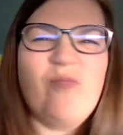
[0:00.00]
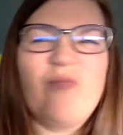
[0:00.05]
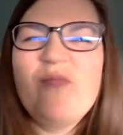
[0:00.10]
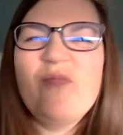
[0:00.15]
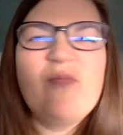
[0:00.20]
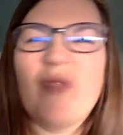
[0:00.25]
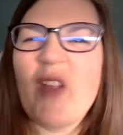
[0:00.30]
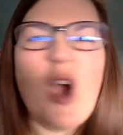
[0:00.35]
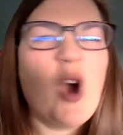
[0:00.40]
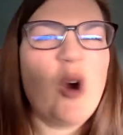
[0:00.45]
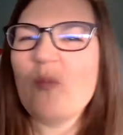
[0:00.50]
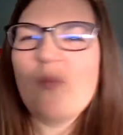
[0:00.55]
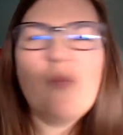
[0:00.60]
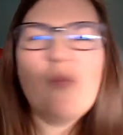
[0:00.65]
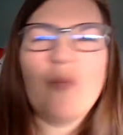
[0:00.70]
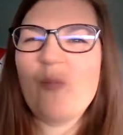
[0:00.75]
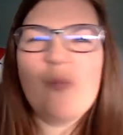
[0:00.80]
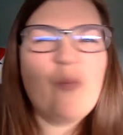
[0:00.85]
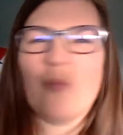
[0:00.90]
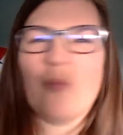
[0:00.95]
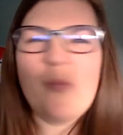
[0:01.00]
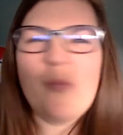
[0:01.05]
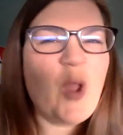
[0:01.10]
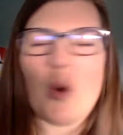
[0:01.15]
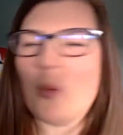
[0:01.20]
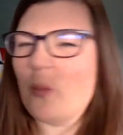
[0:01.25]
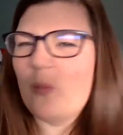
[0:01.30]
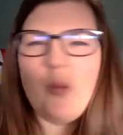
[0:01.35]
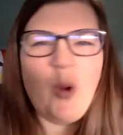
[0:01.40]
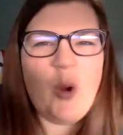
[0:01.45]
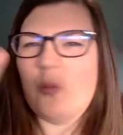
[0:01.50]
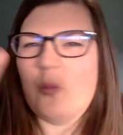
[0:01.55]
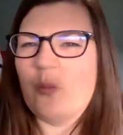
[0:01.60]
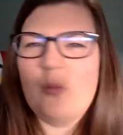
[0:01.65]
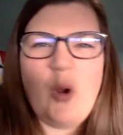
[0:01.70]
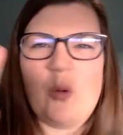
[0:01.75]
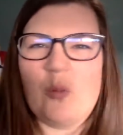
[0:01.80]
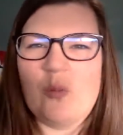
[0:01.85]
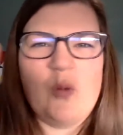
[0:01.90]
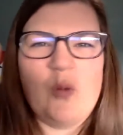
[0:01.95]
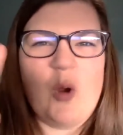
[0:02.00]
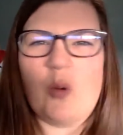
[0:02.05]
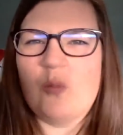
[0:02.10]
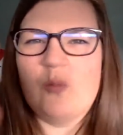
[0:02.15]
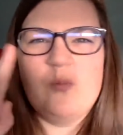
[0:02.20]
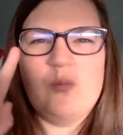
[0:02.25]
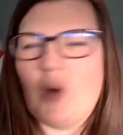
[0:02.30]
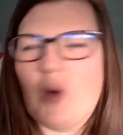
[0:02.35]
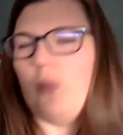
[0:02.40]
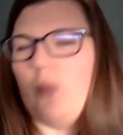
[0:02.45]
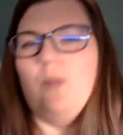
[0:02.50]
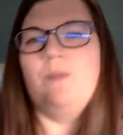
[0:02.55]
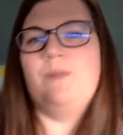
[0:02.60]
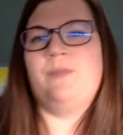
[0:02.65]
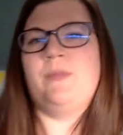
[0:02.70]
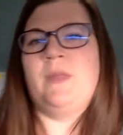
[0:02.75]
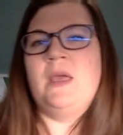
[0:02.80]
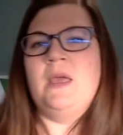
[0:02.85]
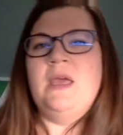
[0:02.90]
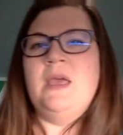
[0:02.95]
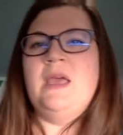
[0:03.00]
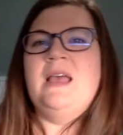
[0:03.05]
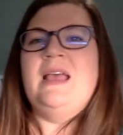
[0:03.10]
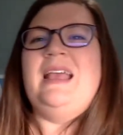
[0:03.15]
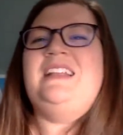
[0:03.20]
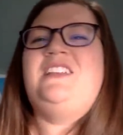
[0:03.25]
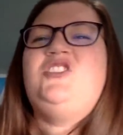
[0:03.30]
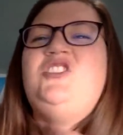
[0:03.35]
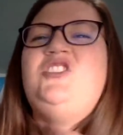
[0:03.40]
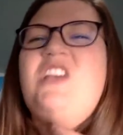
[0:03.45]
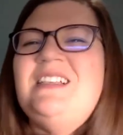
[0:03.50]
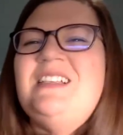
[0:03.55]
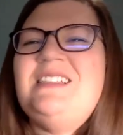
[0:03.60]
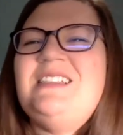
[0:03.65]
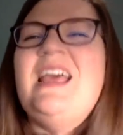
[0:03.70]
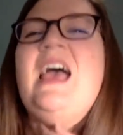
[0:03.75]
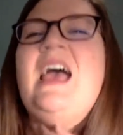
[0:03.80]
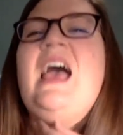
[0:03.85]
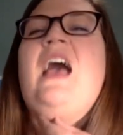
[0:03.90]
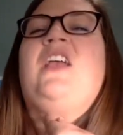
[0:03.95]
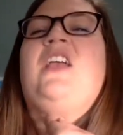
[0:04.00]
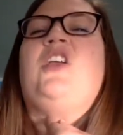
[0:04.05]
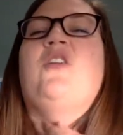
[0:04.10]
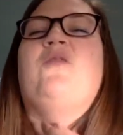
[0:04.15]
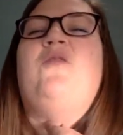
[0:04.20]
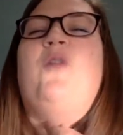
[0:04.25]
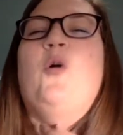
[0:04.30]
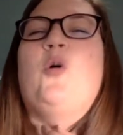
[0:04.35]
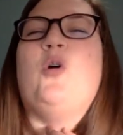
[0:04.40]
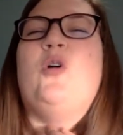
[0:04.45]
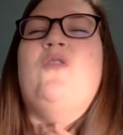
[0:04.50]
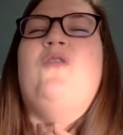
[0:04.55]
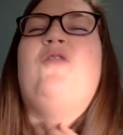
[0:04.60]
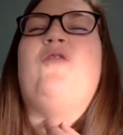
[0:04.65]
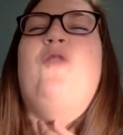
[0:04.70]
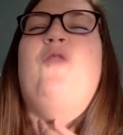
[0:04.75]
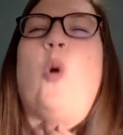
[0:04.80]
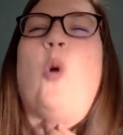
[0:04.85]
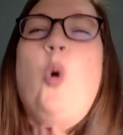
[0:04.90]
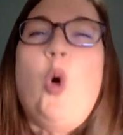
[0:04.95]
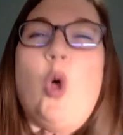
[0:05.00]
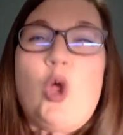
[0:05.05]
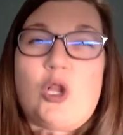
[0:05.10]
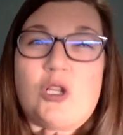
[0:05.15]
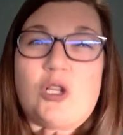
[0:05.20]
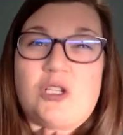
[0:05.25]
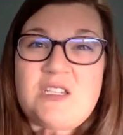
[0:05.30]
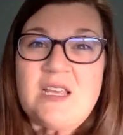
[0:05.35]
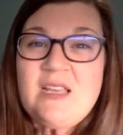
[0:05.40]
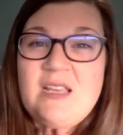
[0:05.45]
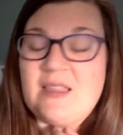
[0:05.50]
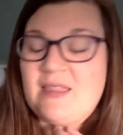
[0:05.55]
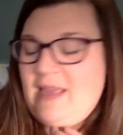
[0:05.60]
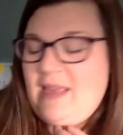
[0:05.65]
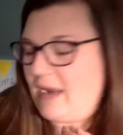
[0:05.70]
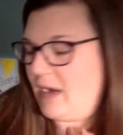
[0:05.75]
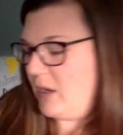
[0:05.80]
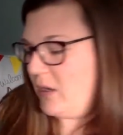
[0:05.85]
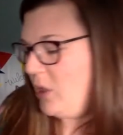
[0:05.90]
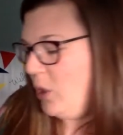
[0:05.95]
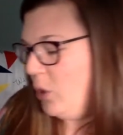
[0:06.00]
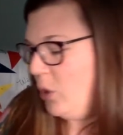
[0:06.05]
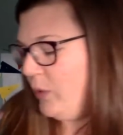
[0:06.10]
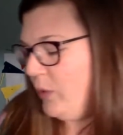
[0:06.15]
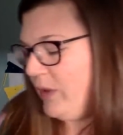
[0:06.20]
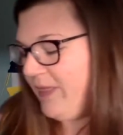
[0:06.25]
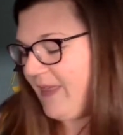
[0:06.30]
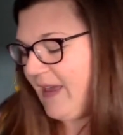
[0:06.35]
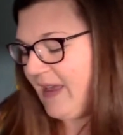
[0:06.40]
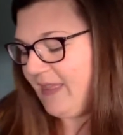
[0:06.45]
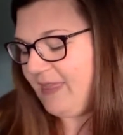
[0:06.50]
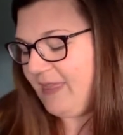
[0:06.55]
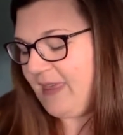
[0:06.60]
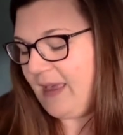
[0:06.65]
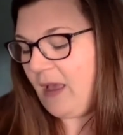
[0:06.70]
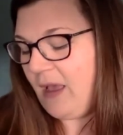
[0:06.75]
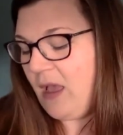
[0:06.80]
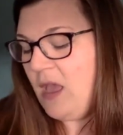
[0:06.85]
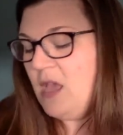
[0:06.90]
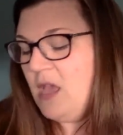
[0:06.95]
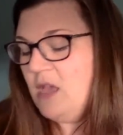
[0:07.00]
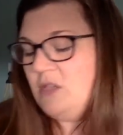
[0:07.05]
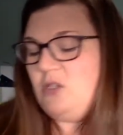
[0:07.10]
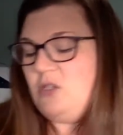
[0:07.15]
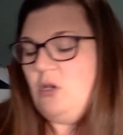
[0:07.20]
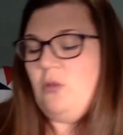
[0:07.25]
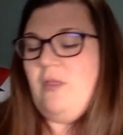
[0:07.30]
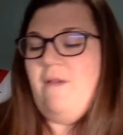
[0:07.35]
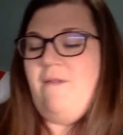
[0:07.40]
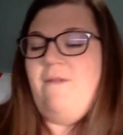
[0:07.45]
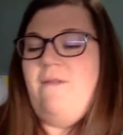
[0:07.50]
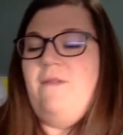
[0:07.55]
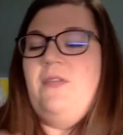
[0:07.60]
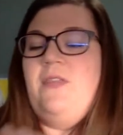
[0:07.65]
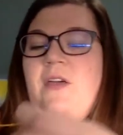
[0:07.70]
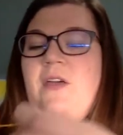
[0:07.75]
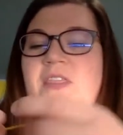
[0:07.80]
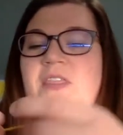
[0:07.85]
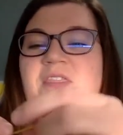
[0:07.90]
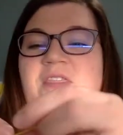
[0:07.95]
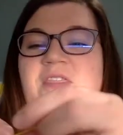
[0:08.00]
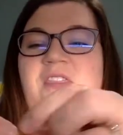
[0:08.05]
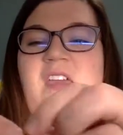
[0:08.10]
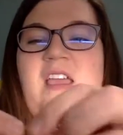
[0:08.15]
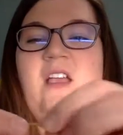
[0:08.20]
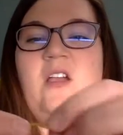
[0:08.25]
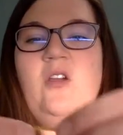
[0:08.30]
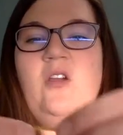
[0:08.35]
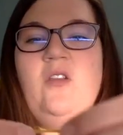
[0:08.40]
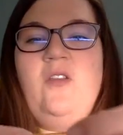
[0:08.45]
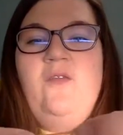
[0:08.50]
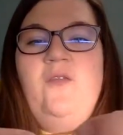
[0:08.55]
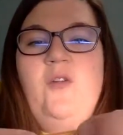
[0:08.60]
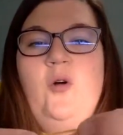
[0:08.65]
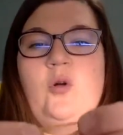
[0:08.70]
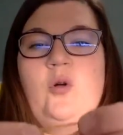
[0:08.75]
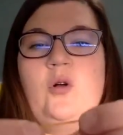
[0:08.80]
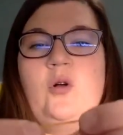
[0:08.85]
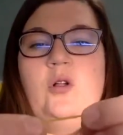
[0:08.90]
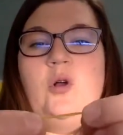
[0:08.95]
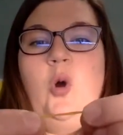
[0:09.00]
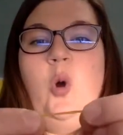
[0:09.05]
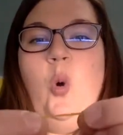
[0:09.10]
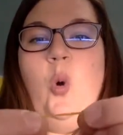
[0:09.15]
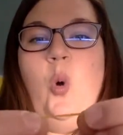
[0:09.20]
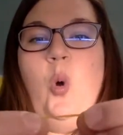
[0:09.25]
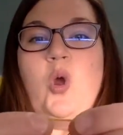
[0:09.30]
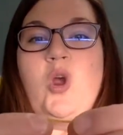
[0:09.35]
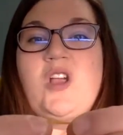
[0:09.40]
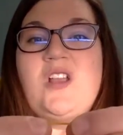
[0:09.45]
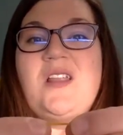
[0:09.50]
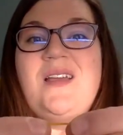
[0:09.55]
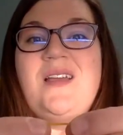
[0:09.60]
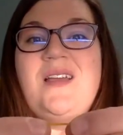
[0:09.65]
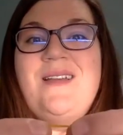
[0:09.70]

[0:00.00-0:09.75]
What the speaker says: no, no. It's just your vocal folds that go with that thing. So the thicker the vocal cord,